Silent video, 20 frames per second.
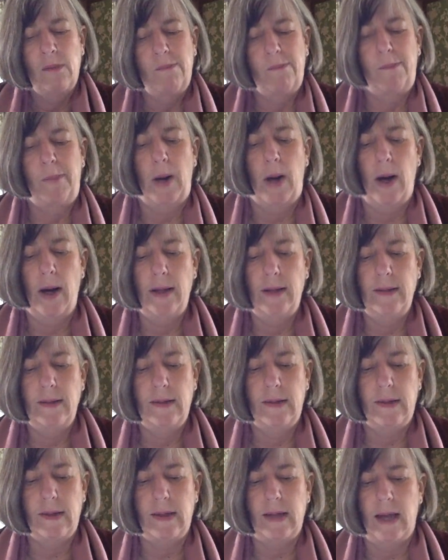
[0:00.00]

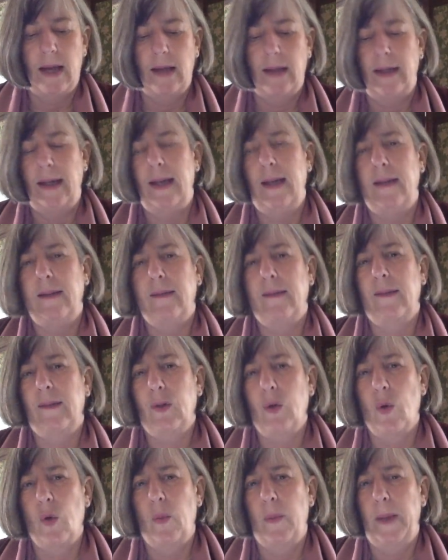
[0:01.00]
Biden's sun in
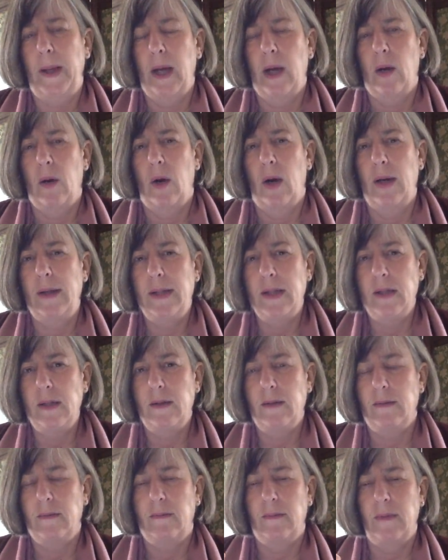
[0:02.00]
Scorpio, I've
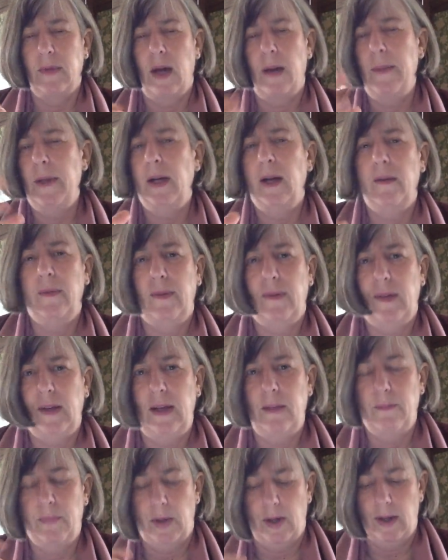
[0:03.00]
seen
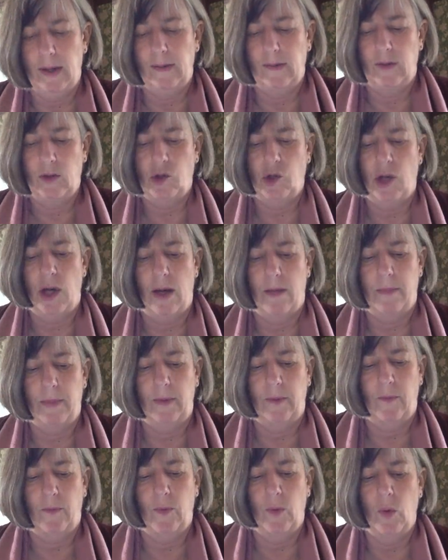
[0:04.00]
Biden's chart
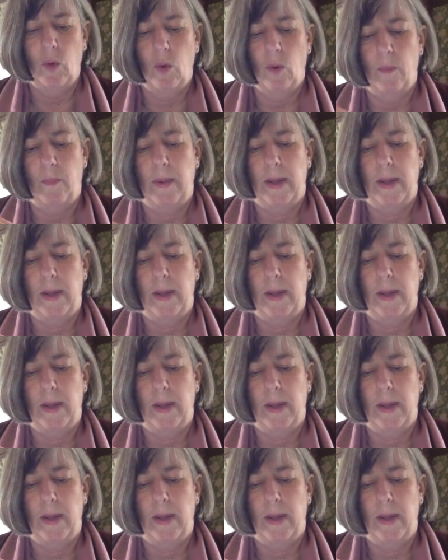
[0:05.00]
before,